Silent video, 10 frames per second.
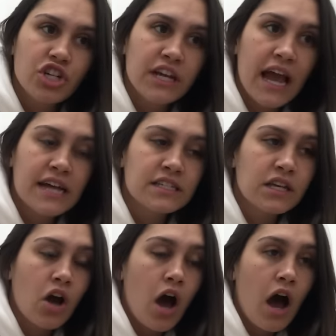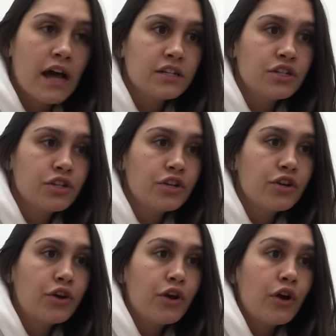She has got
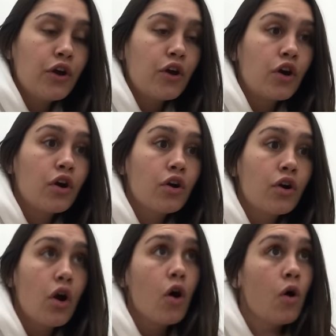her